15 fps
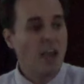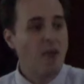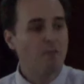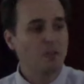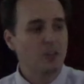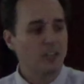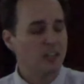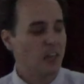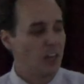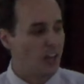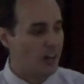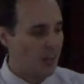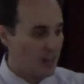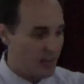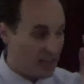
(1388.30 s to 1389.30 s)
have a,
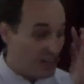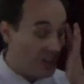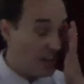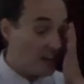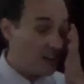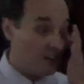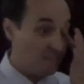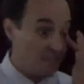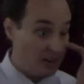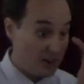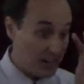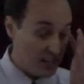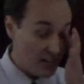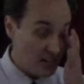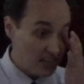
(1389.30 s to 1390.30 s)
a, a
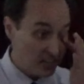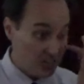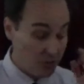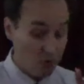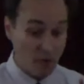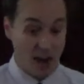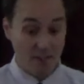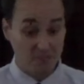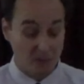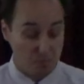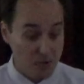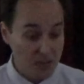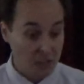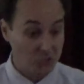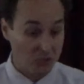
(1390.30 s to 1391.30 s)
very graphic
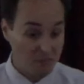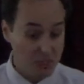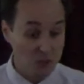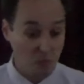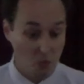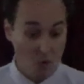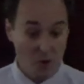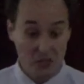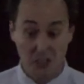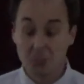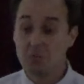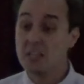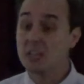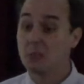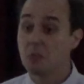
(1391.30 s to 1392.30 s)
picture of these warnings
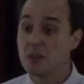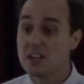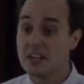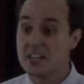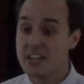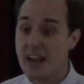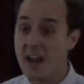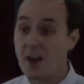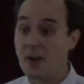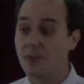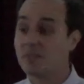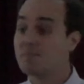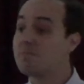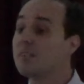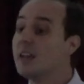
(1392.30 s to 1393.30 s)
being written
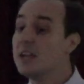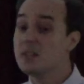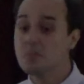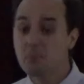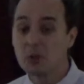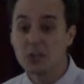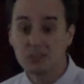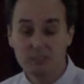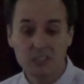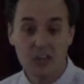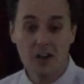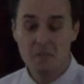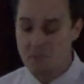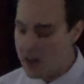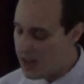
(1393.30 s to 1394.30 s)
down in the book of
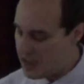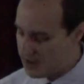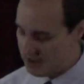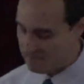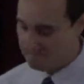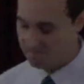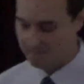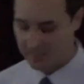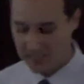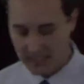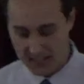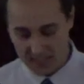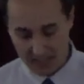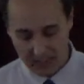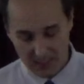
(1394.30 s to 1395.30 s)
Jeremiah.
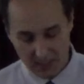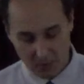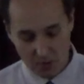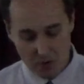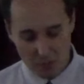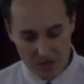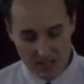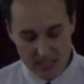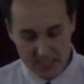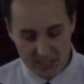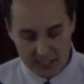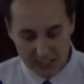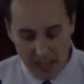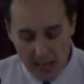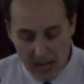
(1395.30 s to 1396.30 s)
We read
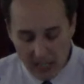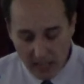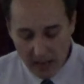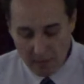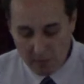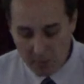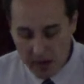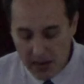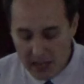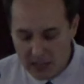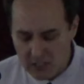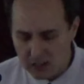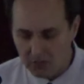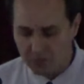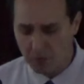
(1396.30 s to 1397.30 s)
this And it came to
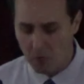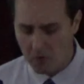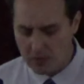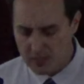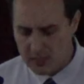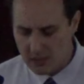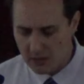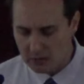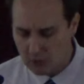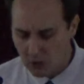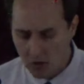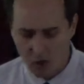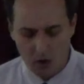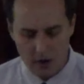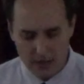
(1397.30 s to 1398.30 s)
pass in the fourth year of
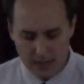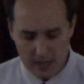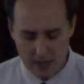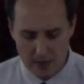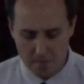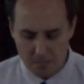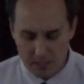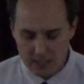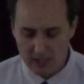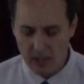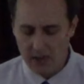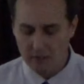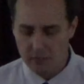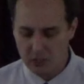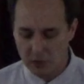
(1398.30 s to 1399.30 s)
Jehoiakim, the
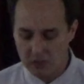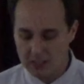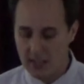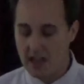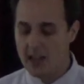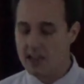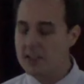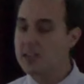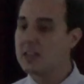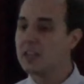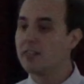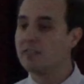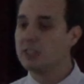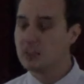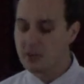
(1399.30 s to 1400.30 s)
son of Josiah, king
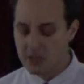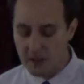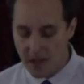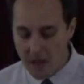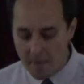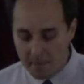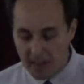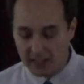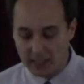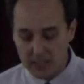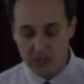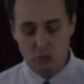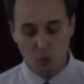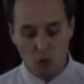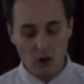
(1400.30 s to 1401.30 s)
of Judah, that
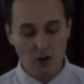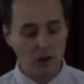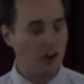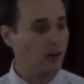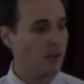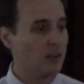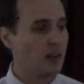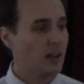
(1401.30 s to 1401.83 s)
this word